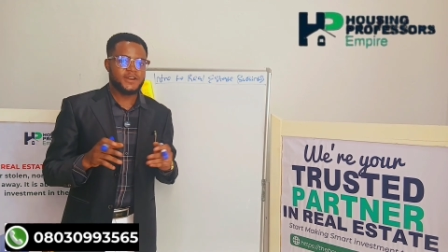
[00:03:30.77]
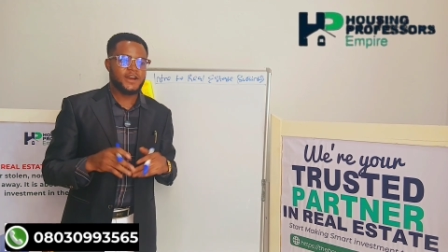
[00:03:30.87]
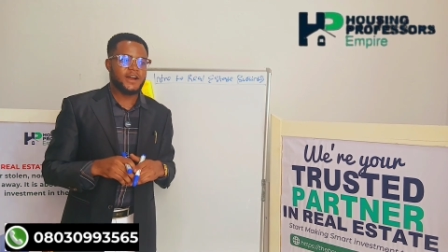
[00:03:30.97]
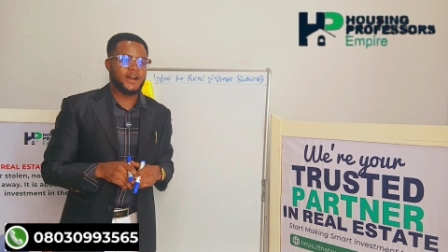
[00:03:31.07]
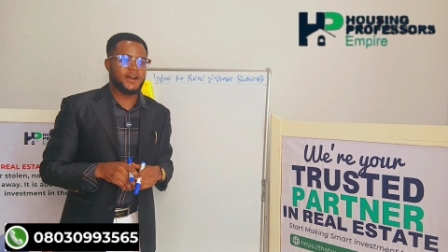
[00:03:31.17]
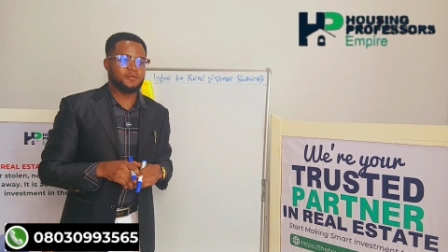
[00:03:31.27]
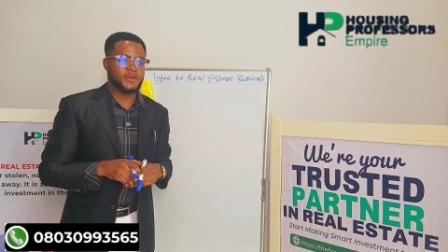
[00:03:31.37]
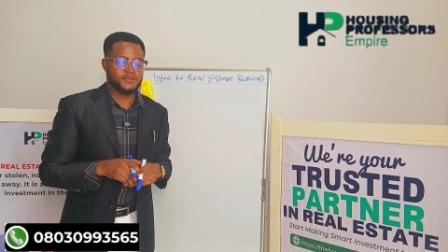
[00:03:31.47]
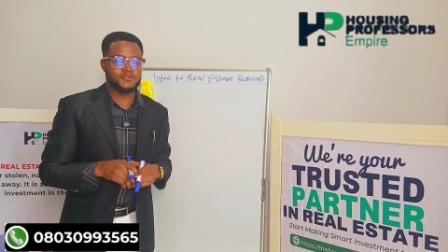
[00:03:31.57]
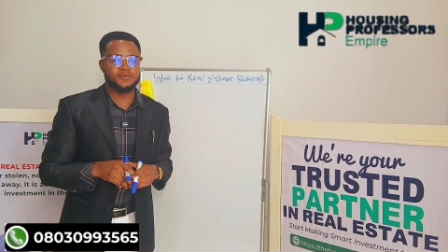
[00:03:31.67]

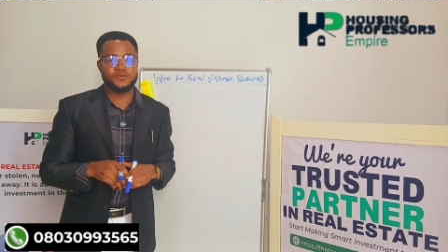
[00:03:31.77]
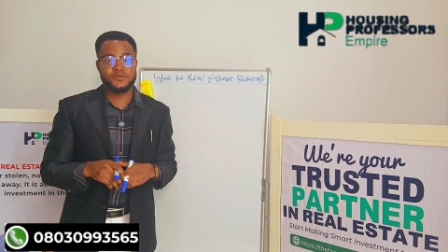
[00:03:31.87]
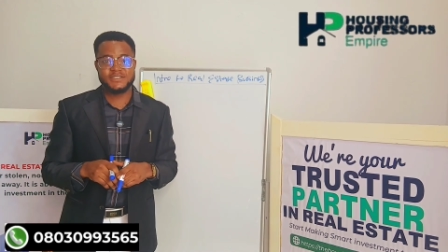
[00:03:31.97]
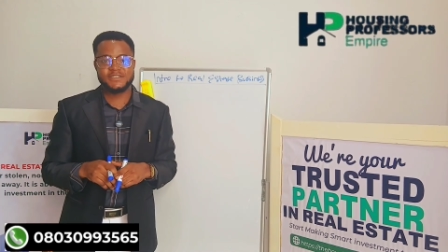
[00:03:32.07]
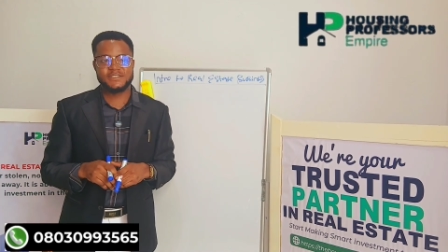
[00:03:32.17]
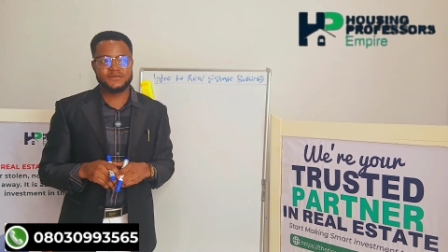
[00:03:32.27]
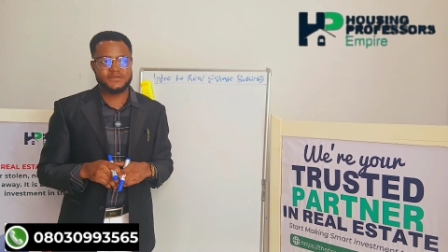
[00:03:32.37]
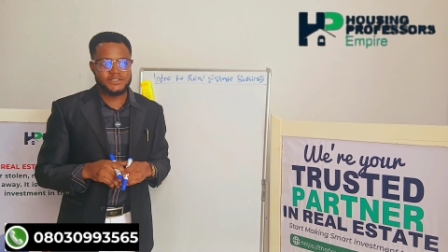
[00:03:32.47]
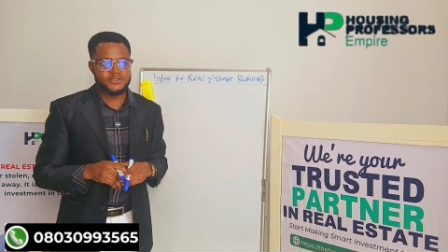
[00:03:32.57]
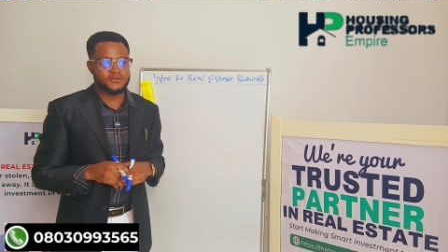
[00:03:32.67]
may also be watching this
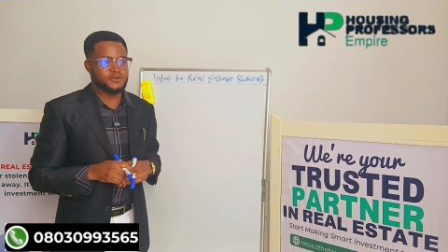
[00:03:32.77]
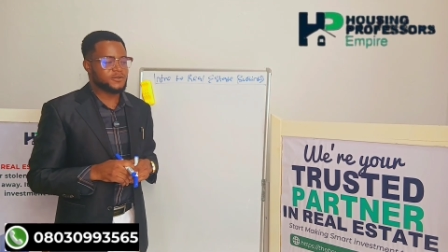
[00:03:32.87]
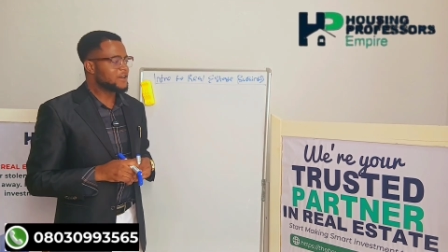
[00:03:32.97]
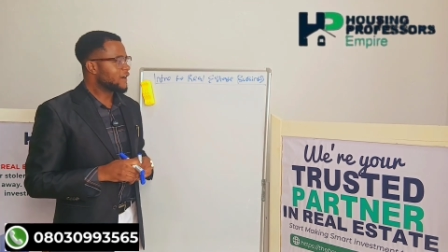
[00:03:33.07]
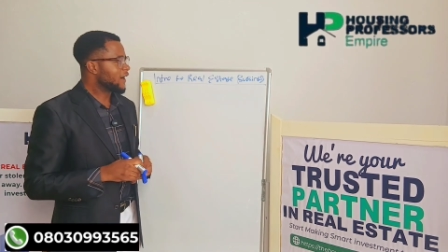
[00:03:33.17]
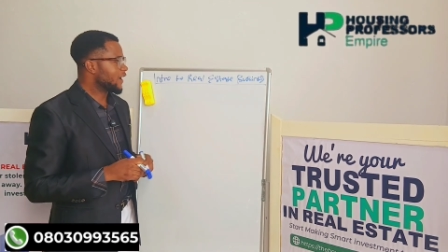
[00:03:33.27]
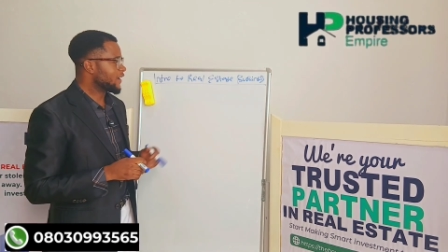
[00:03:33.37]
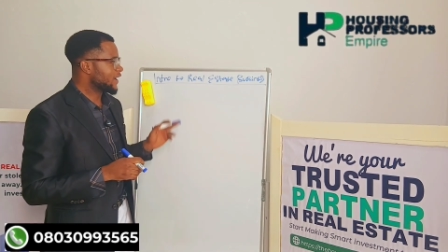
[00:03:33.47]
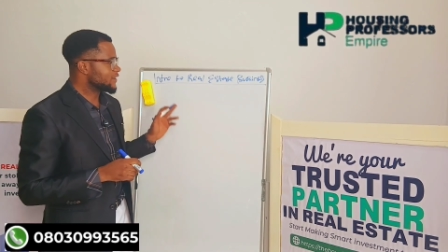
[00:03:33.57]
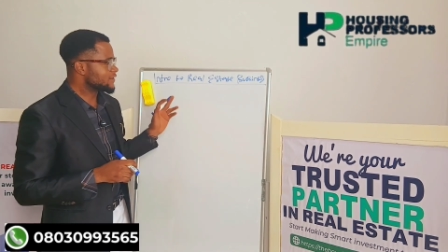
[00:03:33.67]
video.
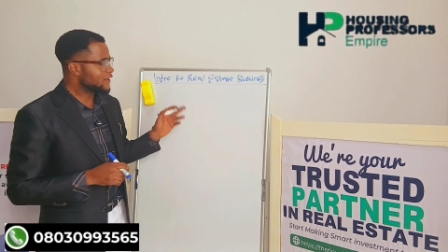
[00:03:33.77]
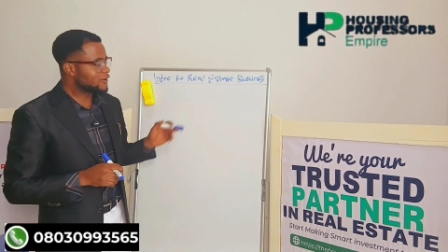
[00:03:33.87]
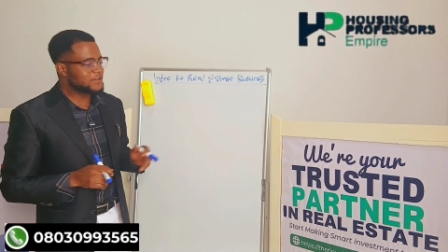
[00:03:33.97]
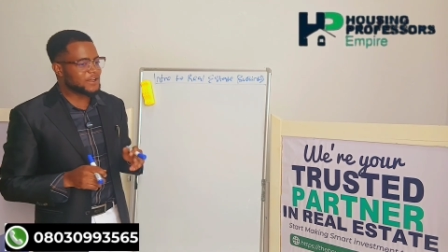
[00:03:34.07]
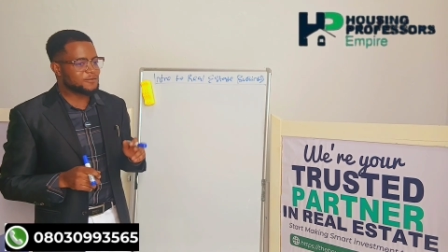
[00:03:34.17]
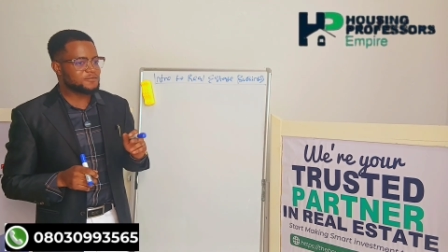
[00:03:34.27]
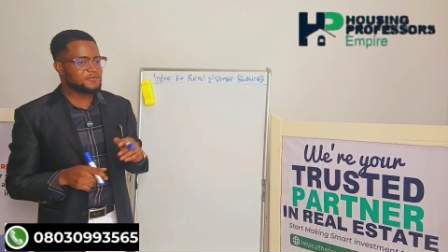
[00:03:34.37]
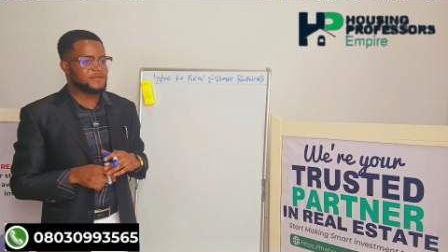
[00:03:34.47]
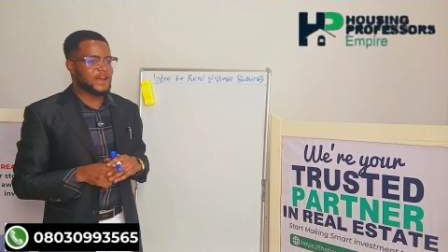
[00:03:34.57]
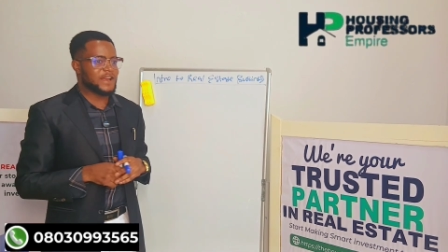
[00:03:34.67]
And I sell
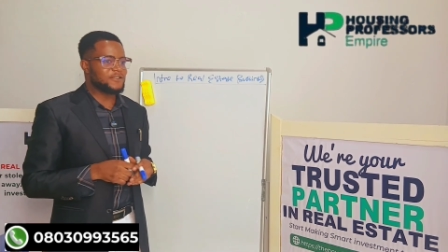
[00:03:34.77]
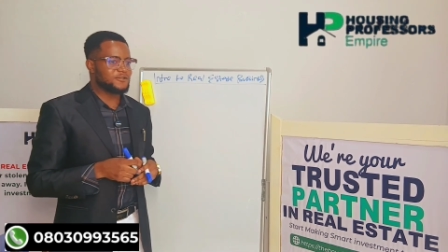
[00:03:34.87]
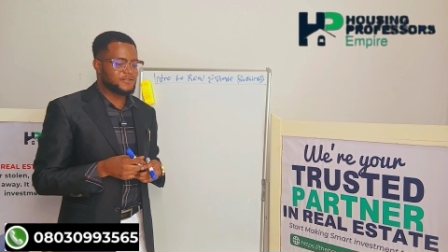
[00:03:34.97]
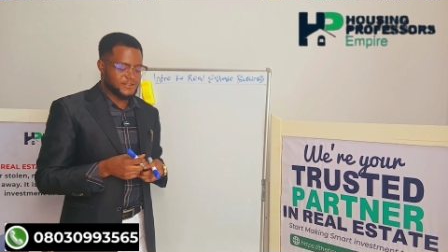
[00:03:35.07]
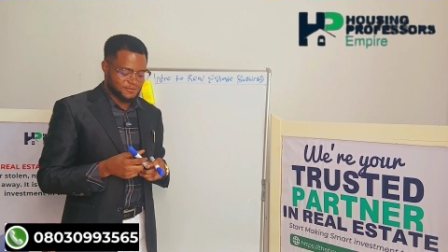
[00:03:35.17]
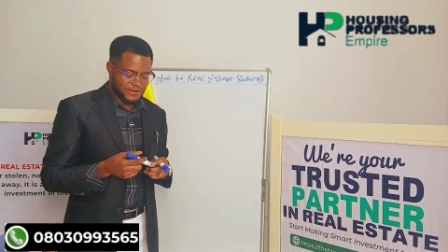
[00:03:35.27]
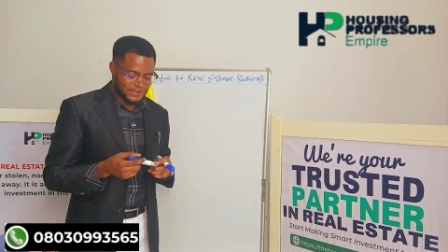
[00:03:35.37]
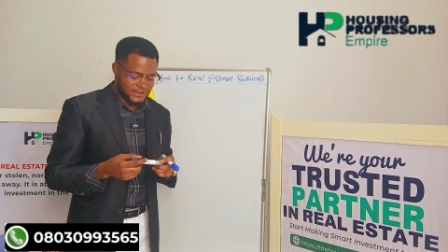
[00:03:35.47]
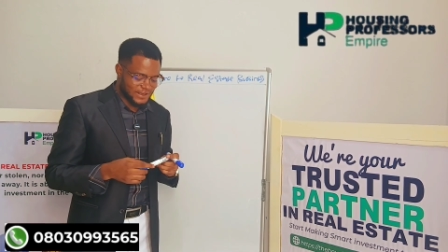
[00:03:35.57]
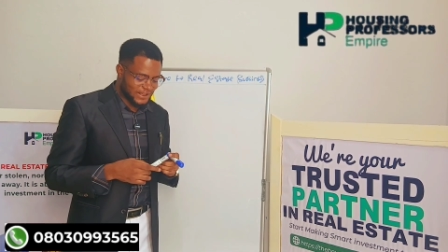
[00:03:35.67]
them. I don't
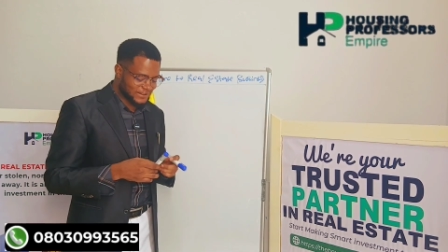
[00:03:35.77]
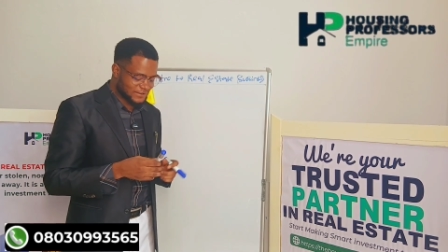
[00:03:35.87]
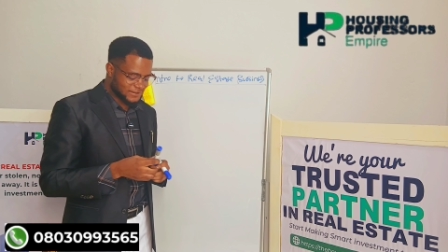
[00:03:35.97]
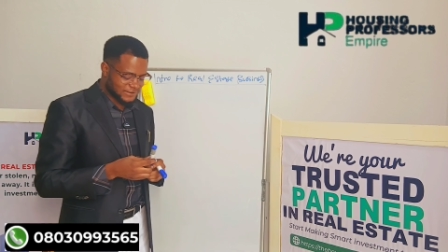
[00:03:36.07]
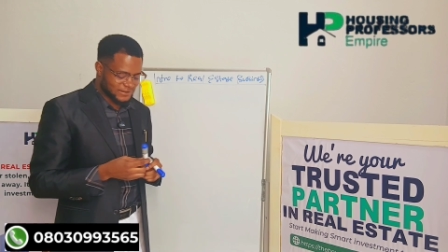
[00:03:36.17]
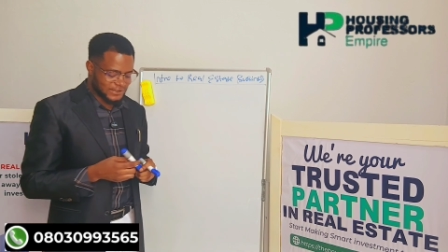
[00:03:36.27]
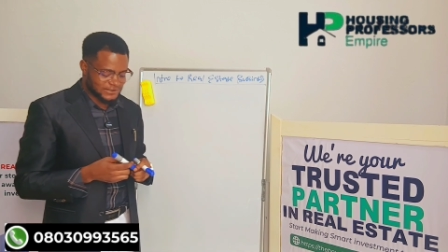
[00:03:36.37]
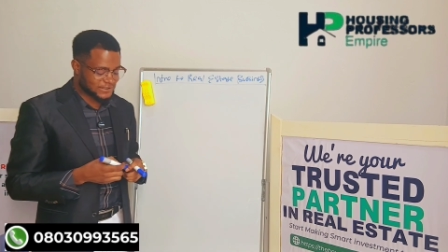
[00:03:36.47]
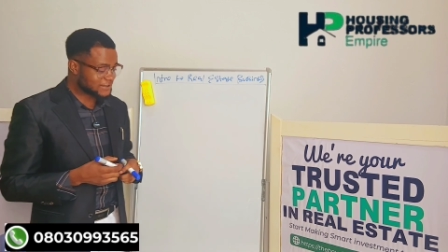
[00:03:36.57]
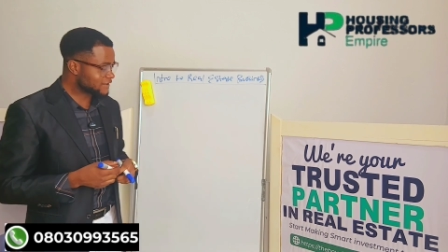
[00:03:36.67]
make gains
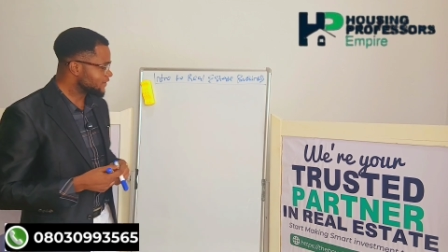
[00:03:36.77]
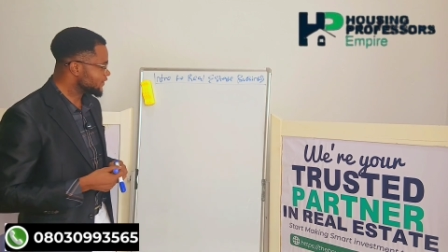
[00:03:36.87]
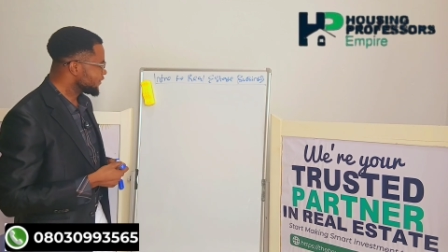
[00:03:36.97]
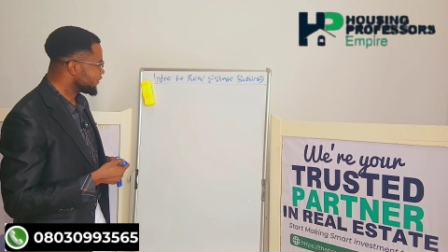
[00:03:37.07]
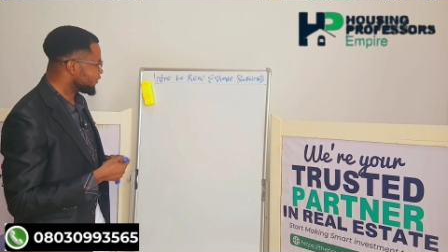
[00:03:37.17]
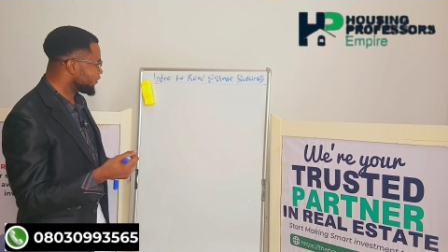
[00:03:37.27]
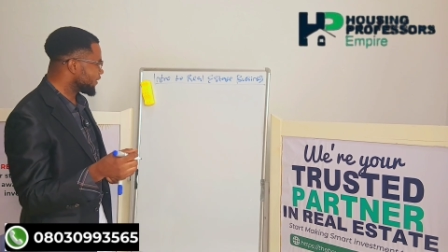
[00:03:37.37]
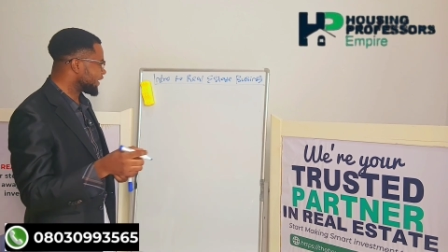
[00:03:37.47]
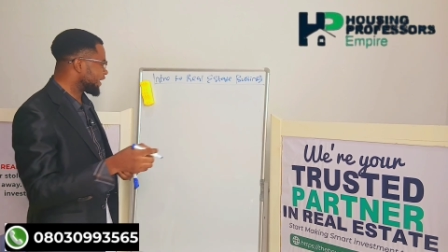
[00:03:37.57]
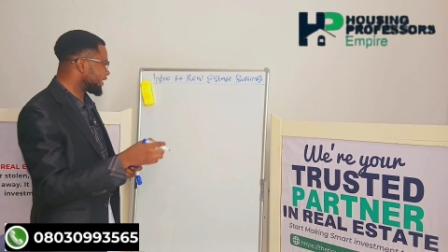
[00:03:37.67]
that is
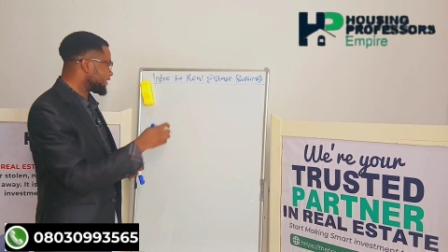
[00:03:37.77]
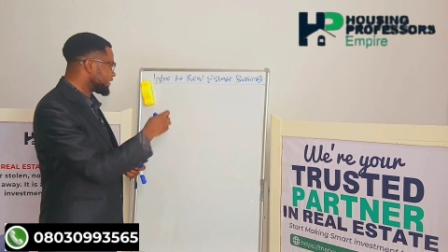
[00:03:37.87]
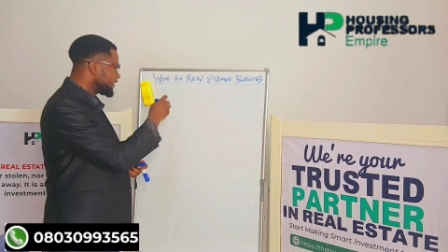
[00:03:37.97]
lower than